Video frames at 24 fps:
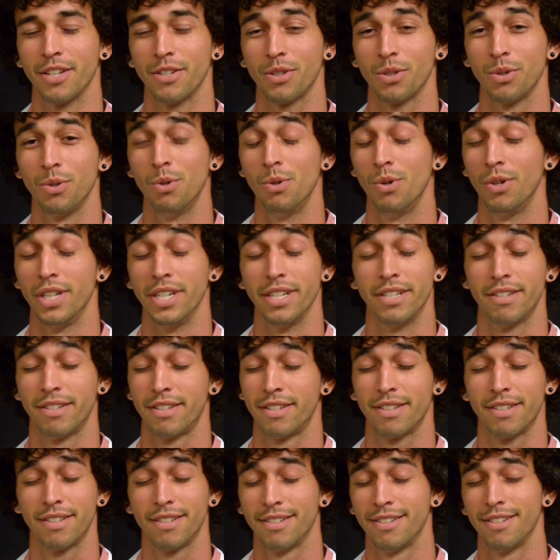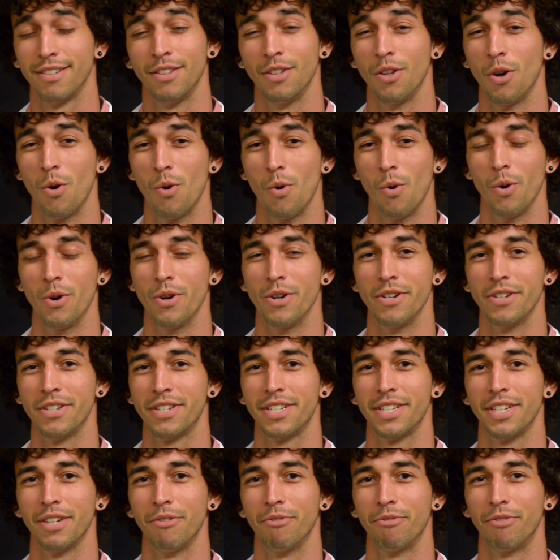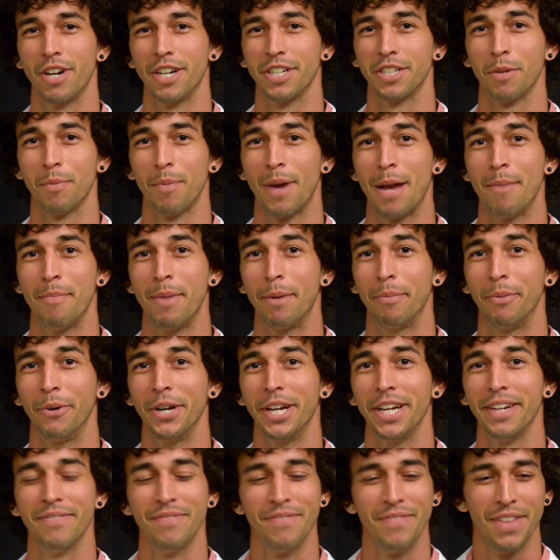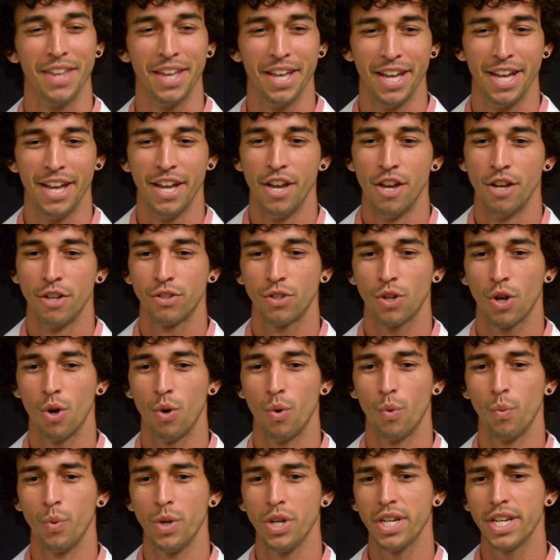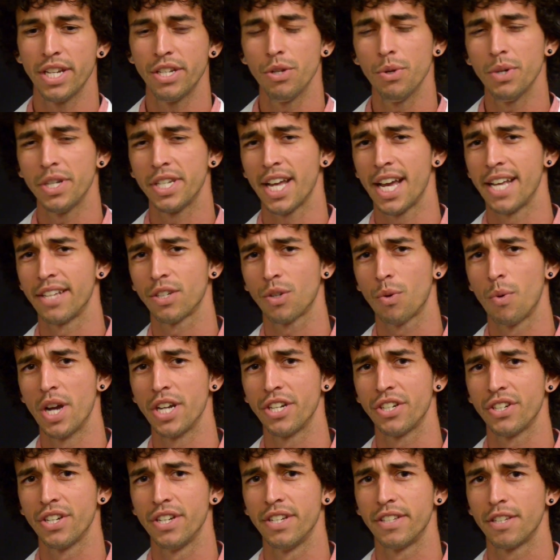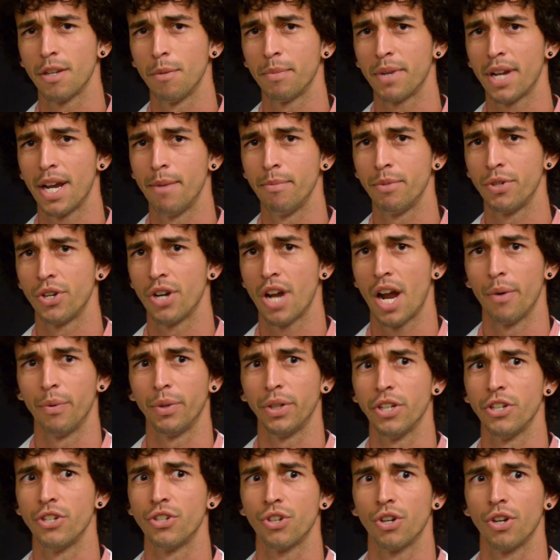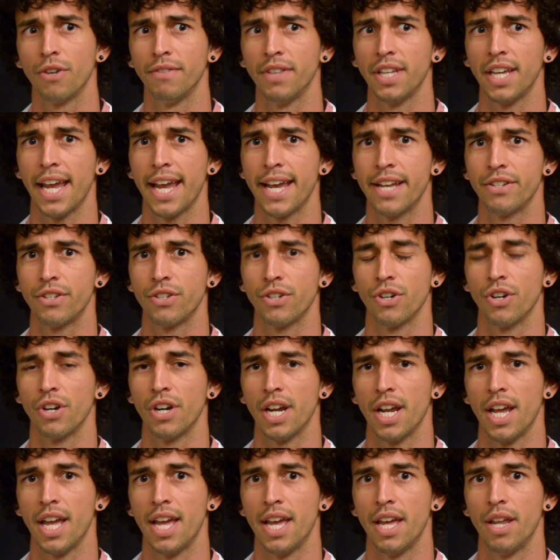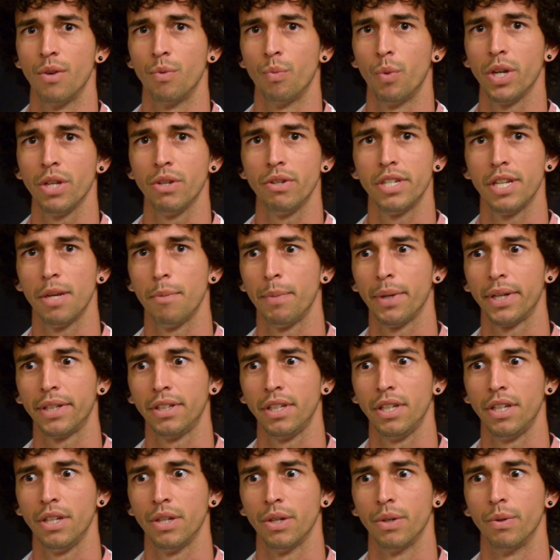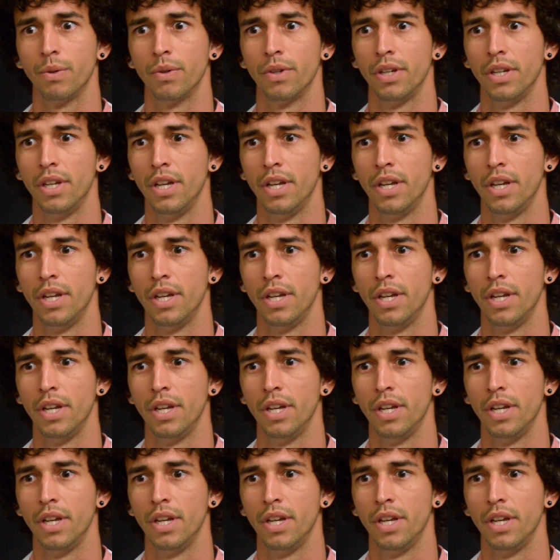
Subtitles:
of school, the horror's still fresh in my memory. So when you get to a test question, sometimes you're not really sure of the answer, and what do you typically do?